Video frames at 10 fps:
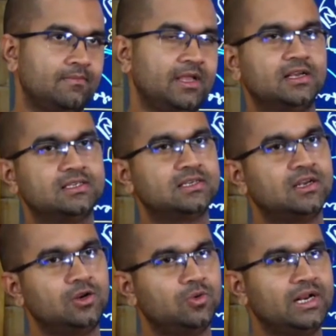Because
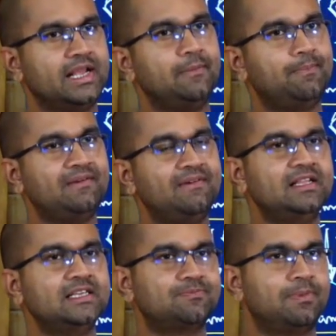no one can
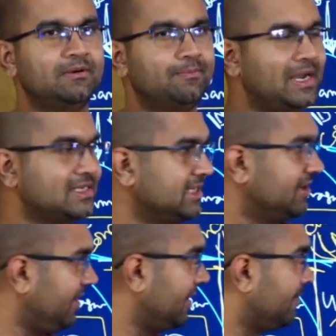prevent this passing
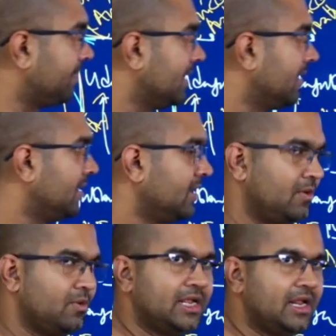away.
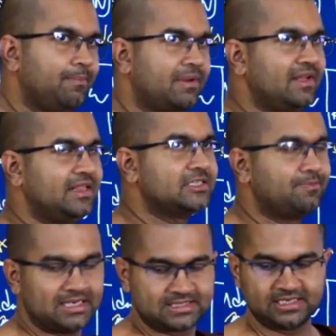No one can prevent this
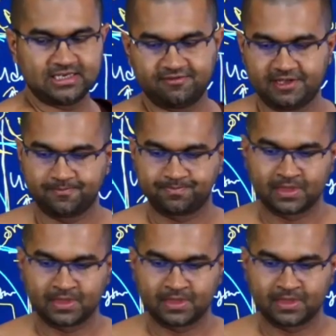passing away.